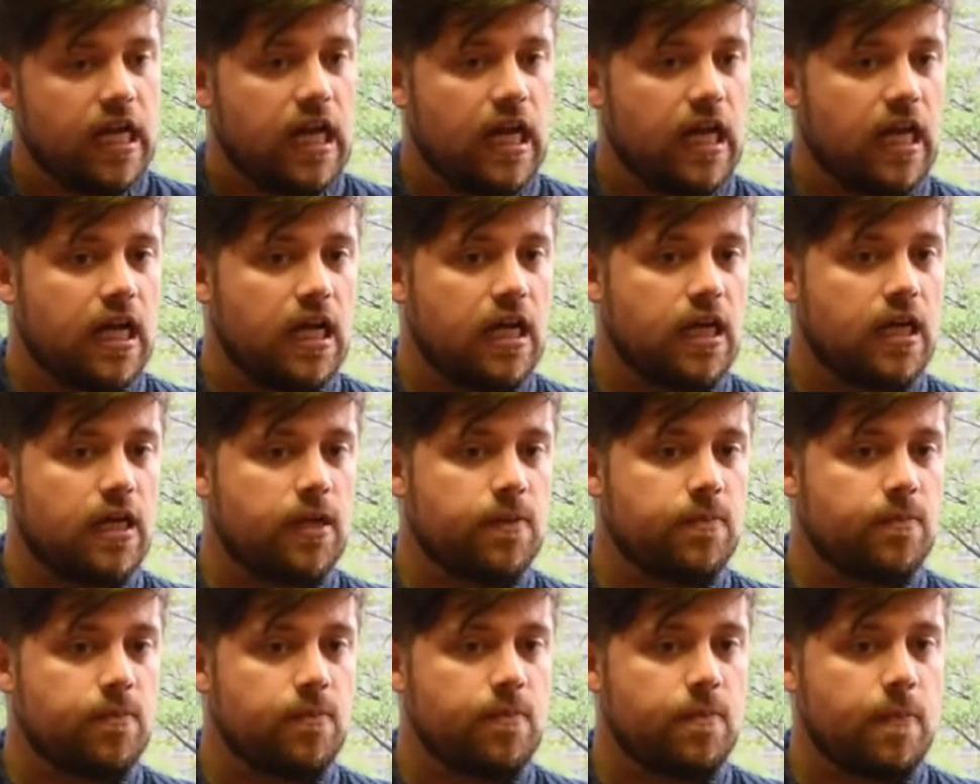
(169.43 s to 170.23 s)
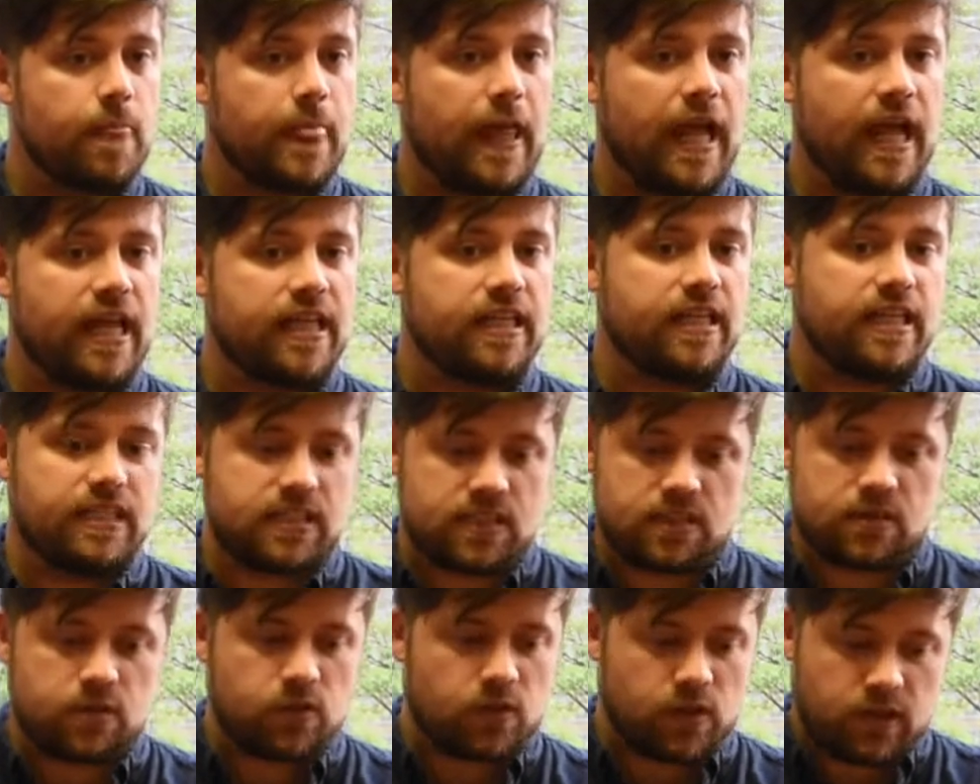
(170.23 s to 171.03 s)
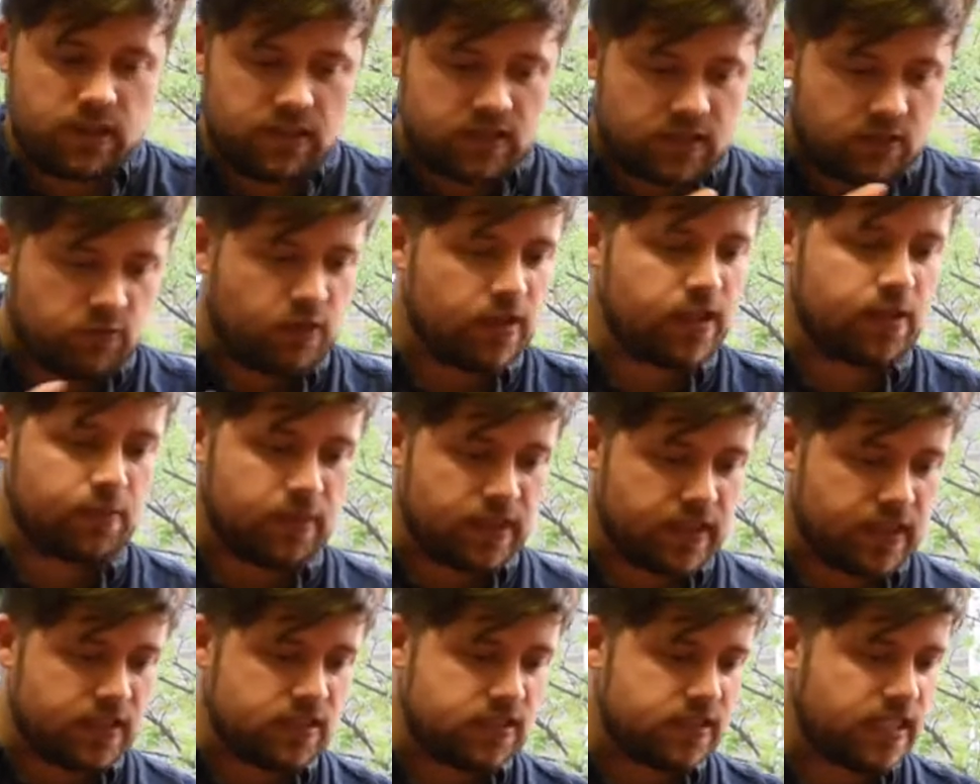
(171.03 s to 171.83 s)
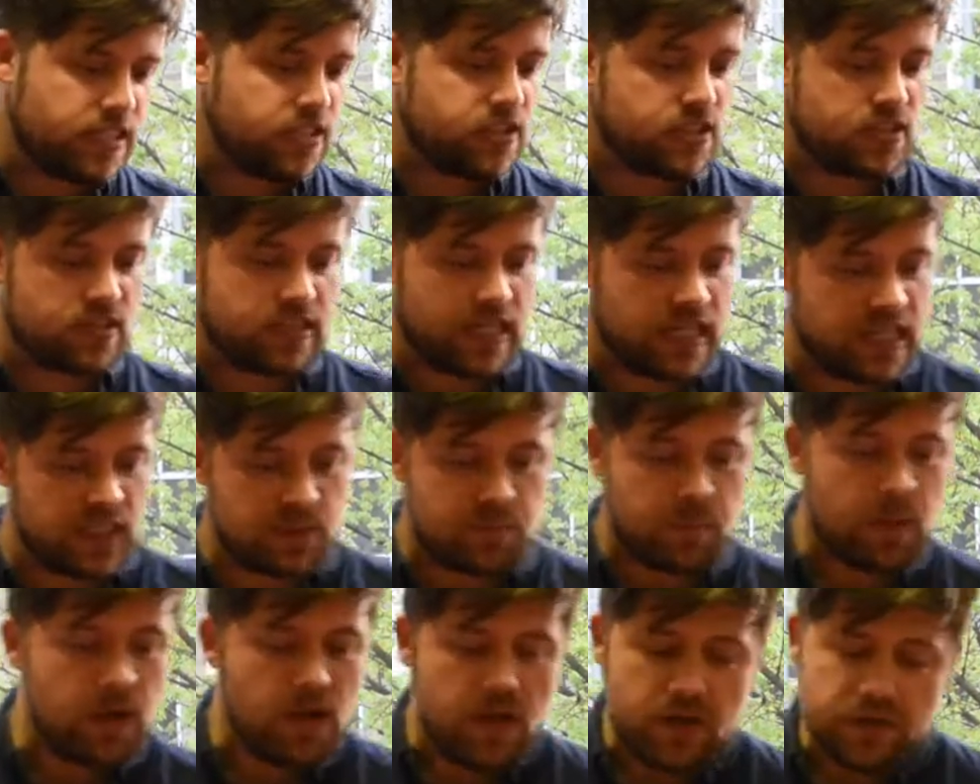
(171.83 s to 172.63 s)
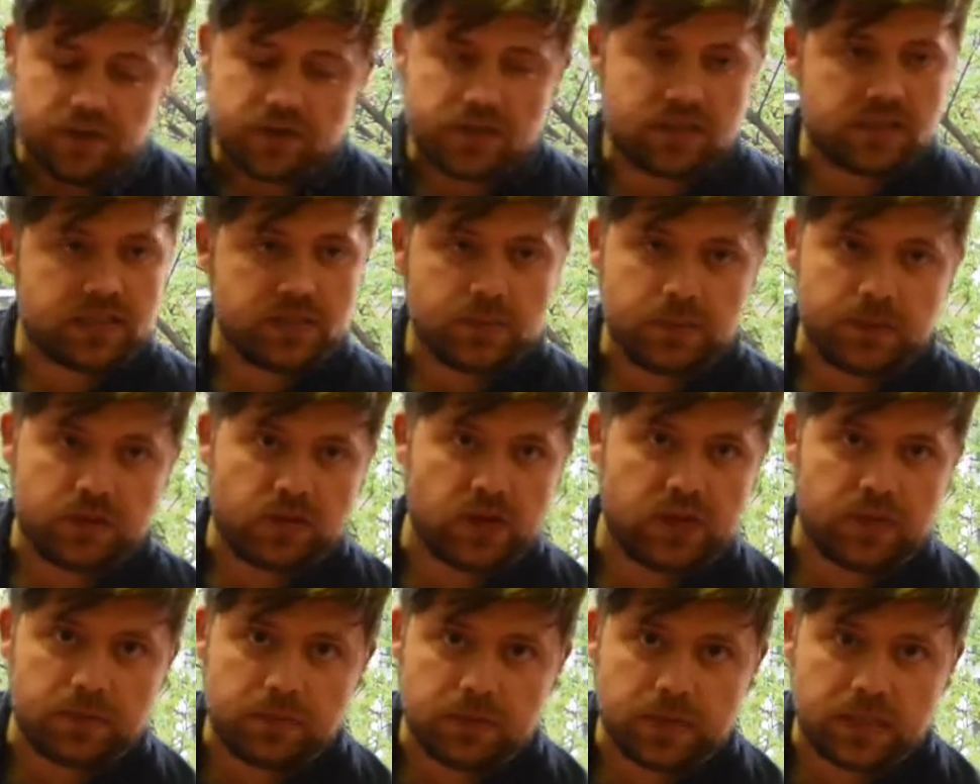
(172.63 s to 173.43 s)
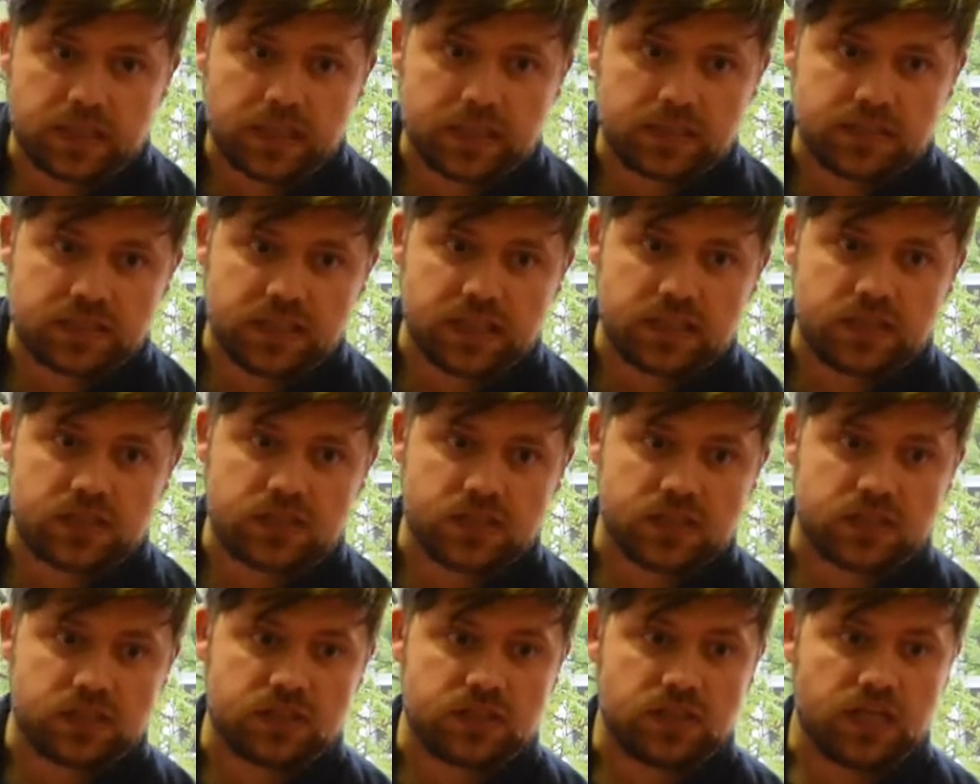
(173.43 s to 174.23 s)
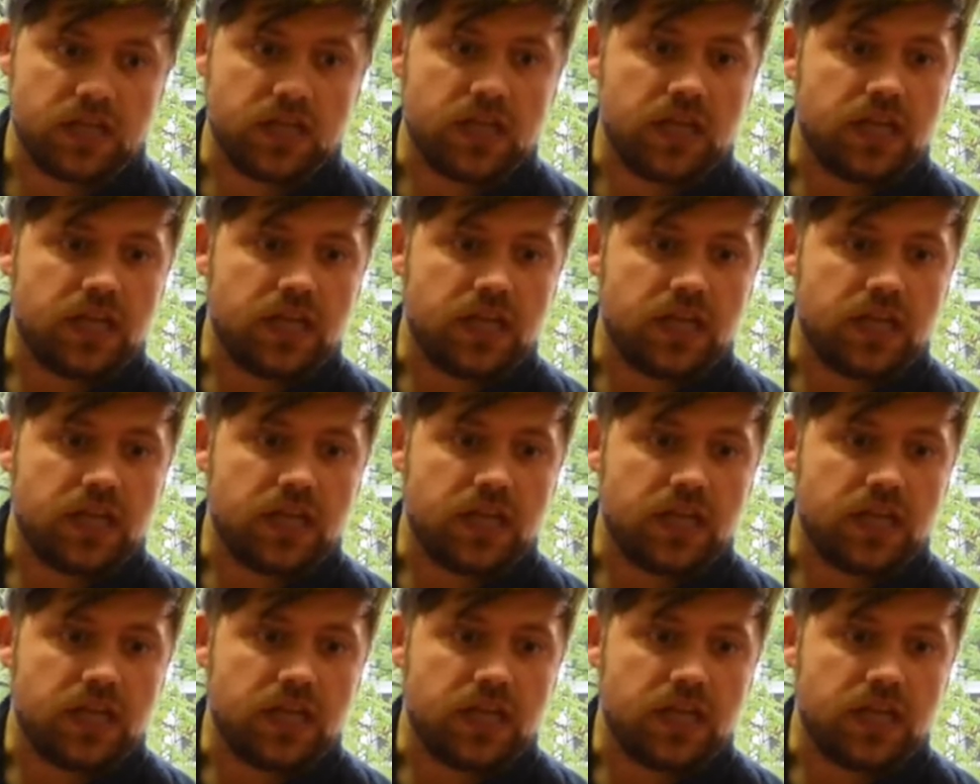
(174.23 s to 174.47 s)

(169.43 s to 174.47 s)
And it's incredibly contentious at its birth and still incredibly contentious